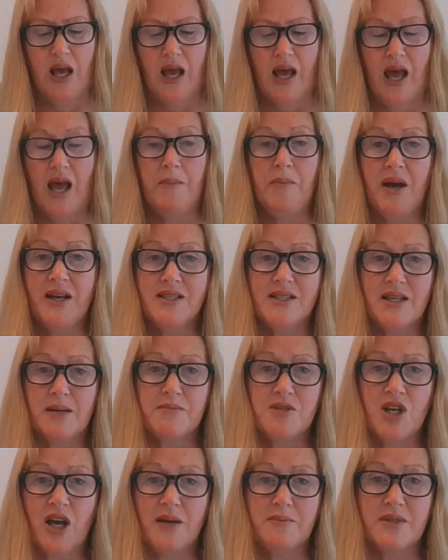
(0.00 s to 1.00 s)
Am I
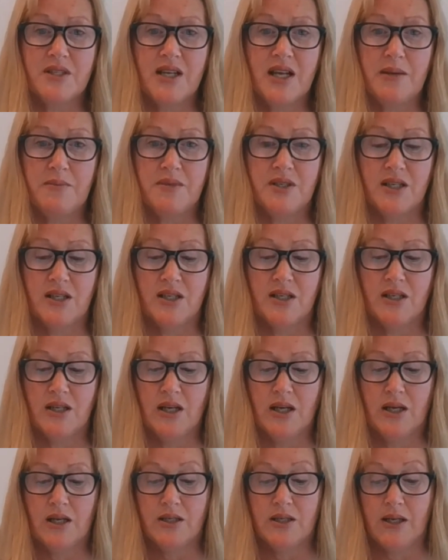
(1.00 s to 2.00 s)
sometimes tempted
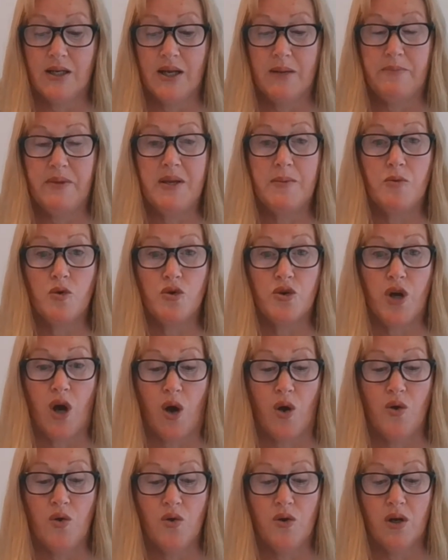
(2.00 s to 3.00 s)
to let people
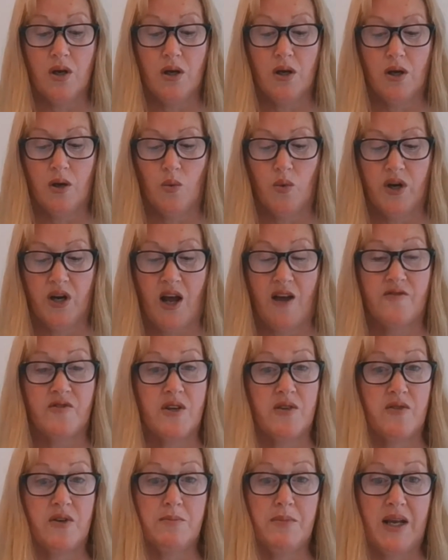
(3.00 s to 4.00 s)
know when I've
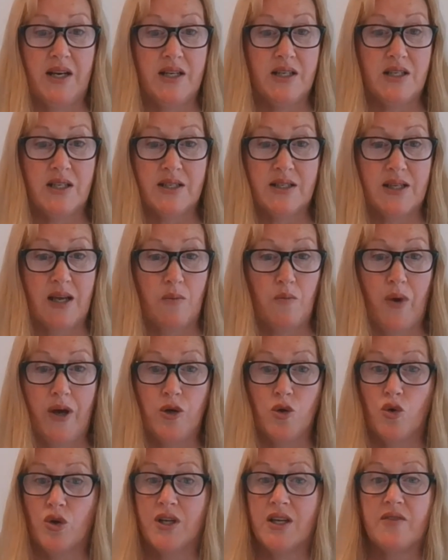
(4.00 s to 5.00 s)
given money to someone
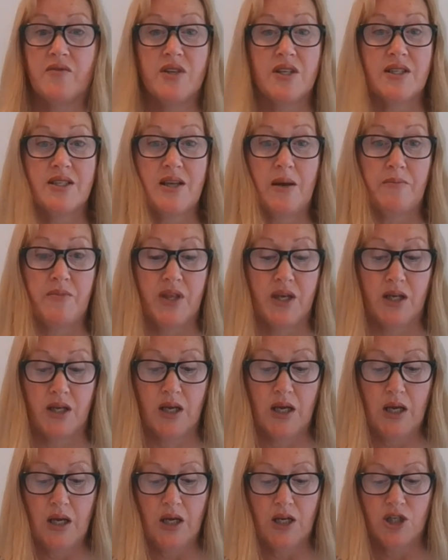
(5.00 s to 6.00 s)
or given something
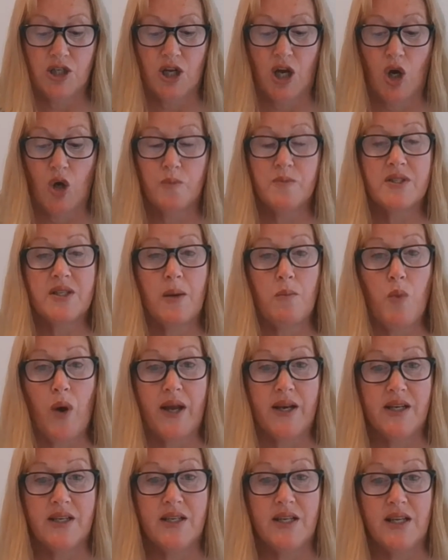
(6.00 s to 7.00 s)
to help
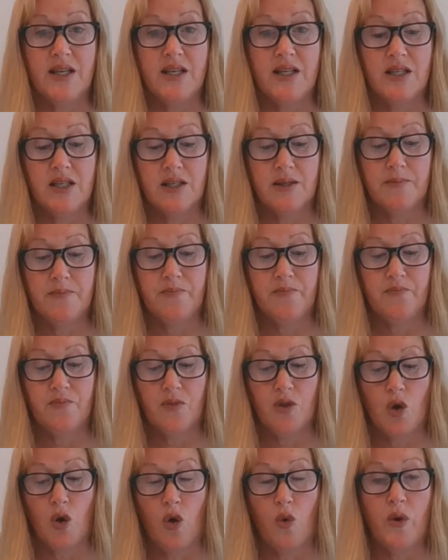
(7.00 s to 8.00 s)
someone in need,
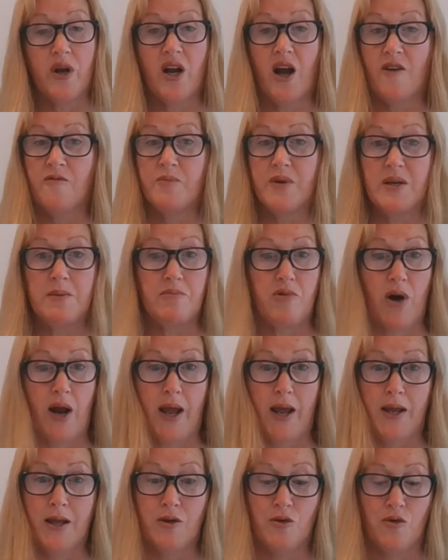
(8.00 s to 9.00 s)
or when I've been
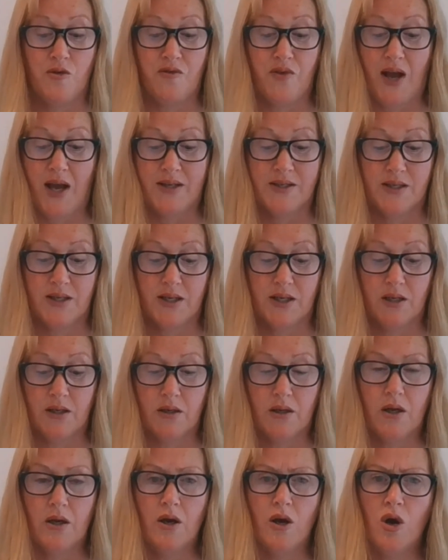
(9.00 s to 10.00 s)
praying or fasting,
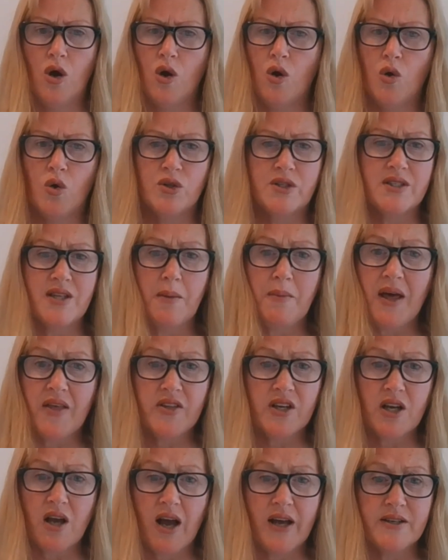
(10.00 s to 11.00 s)
or some other
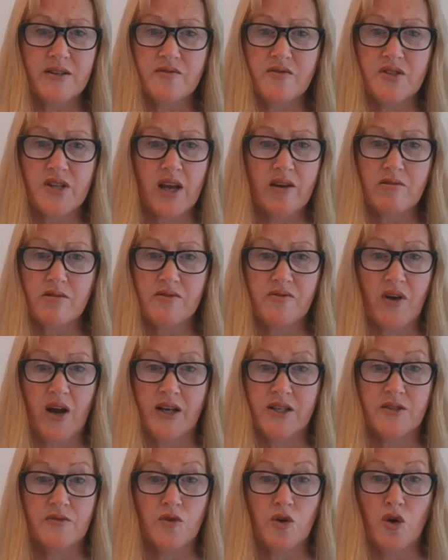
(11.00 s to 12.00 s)
kind of
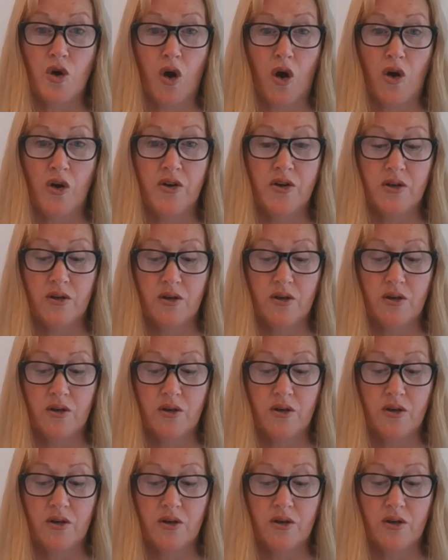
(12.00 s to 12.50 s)
sacrifice for God?